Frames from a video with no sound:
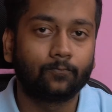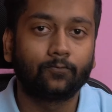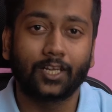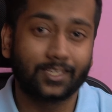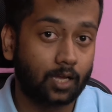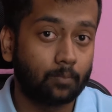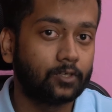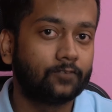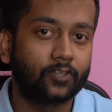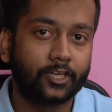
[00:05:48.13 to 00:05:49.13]
For
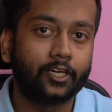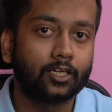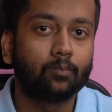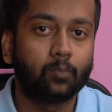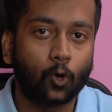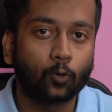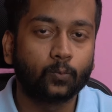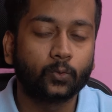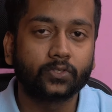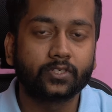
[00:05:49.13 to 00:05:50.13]
example, if you're creating a blog
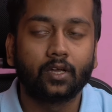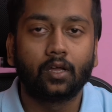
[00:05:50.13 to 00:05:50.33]
post,